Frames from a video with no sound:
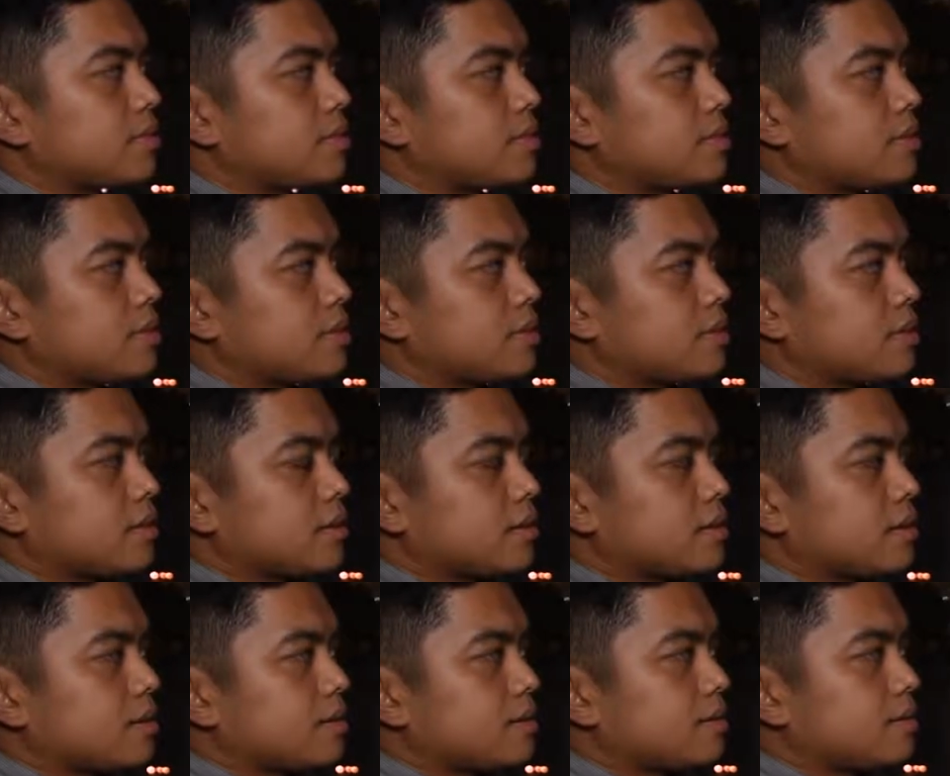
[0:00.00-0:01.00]

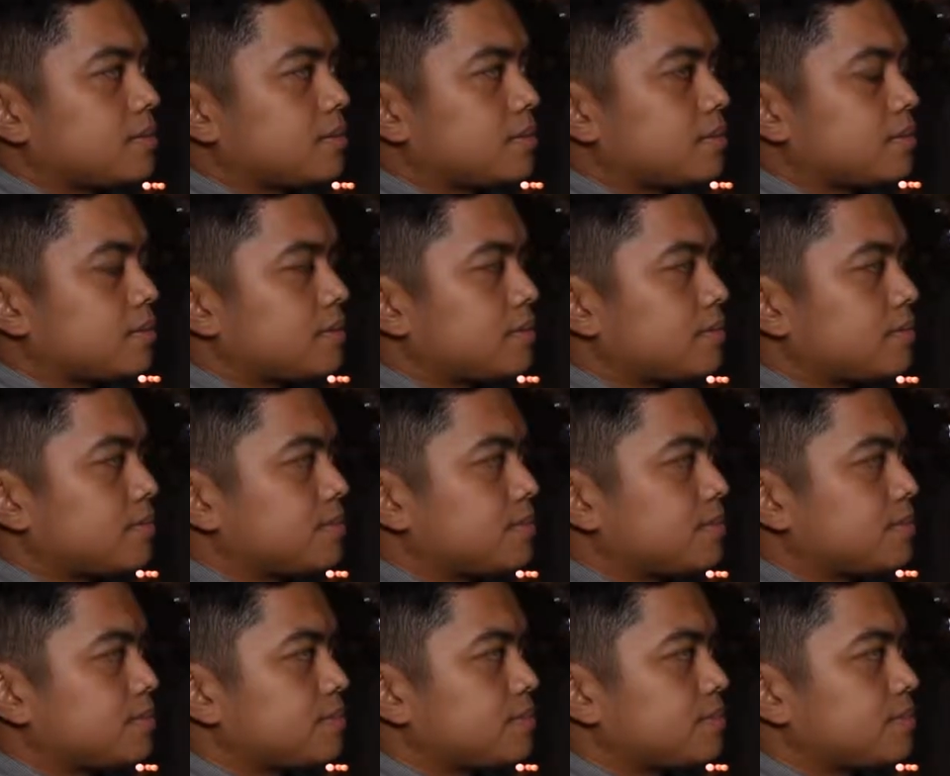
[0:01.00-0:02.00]

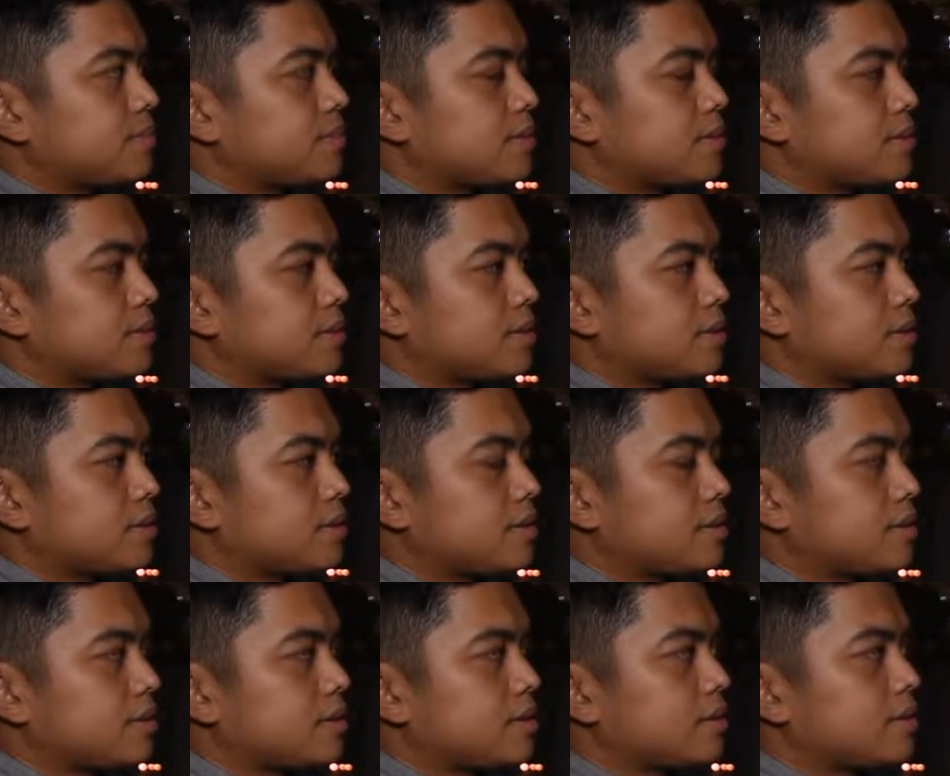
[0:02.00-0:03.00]

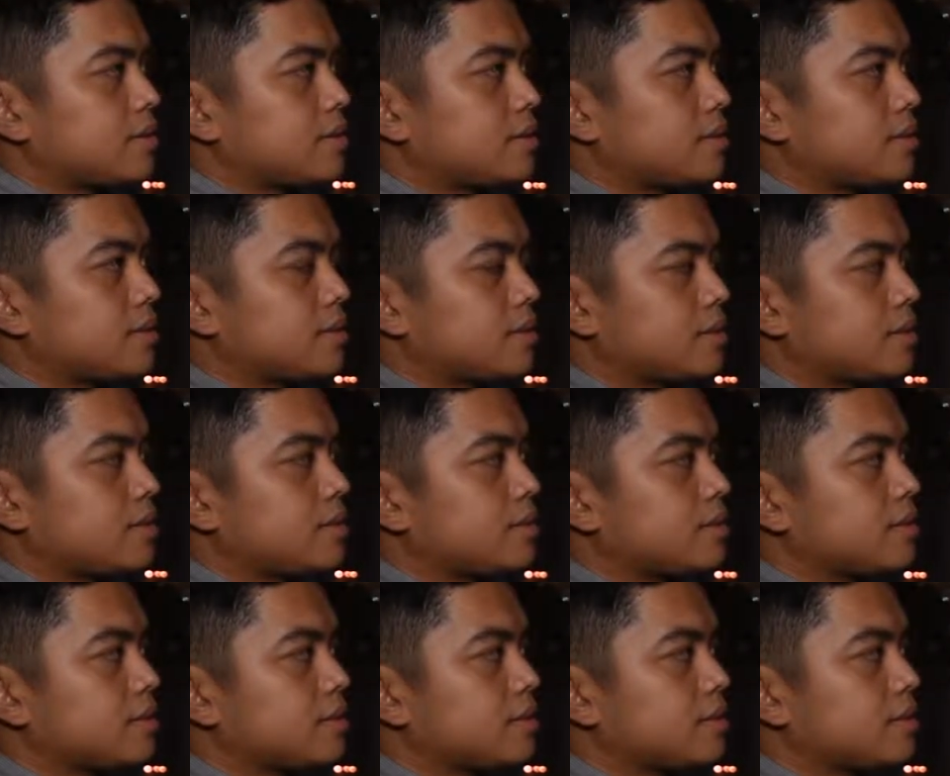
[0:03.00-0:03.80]
No words are spoken by the person on screen.